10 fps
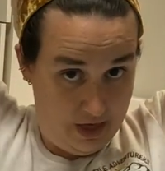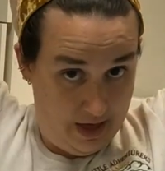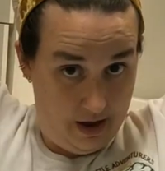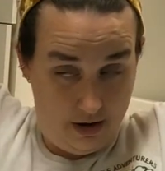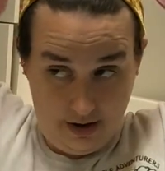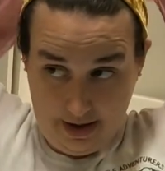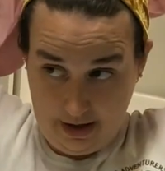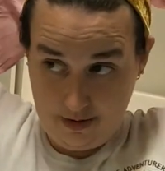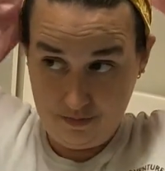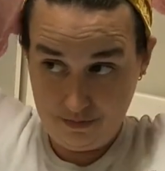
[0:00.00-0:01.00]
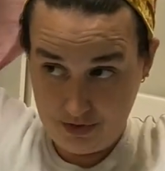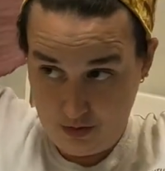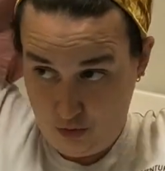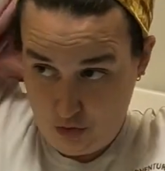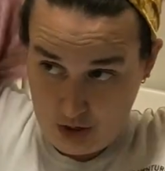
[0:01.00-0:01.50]
that
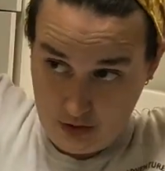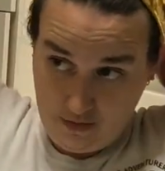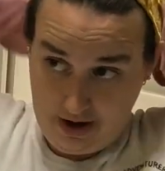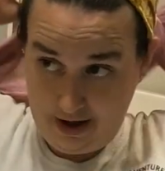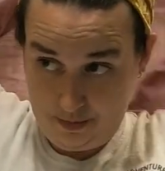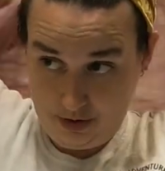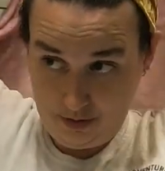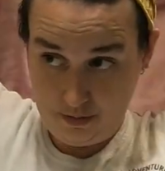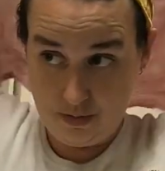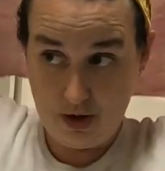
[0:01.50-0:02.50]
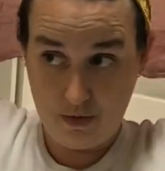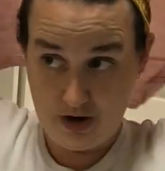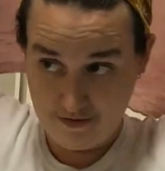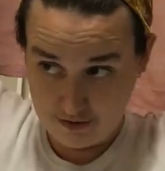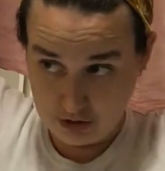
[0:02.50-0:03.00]
the more you wrap, but
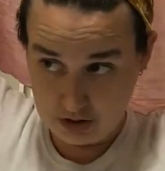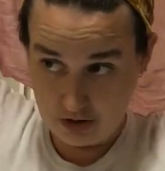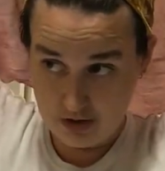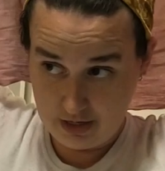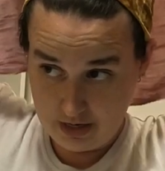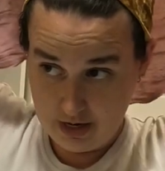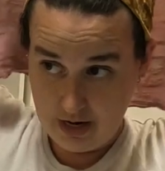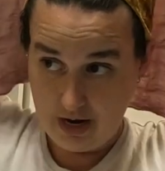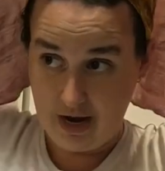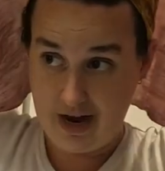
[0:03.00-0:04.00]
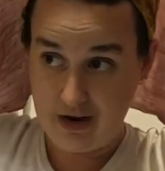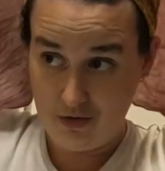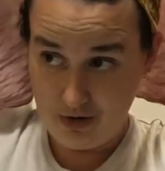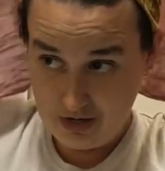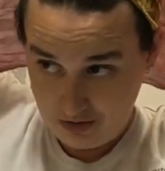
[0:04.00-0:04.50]
when I first started, I had to
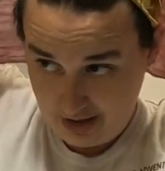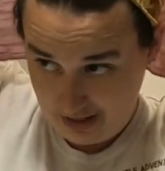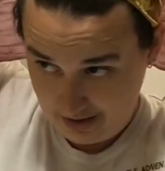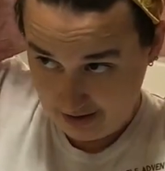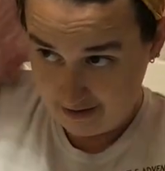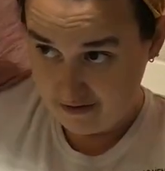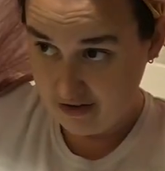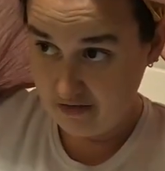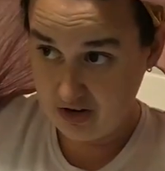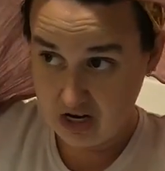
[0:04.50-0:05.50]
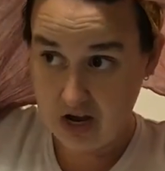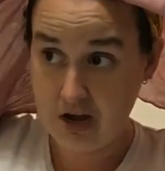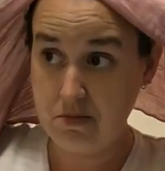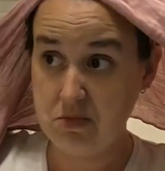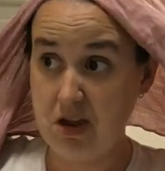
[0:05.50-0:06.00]
redo that like 50
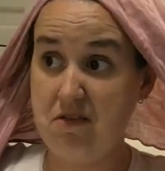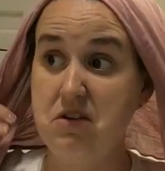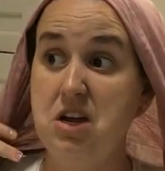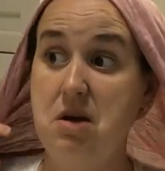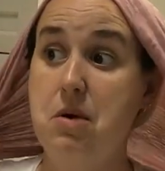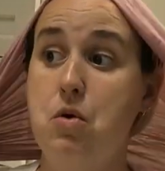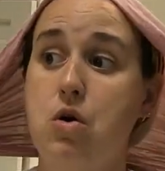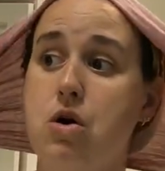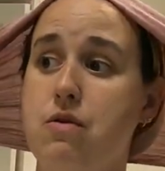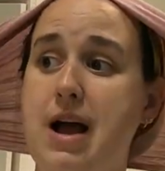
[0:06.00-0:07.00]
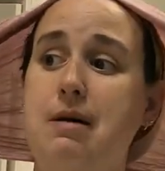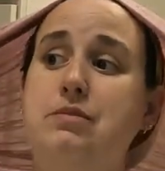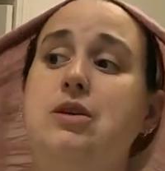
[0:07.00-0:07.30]
times every time I wore a wrap.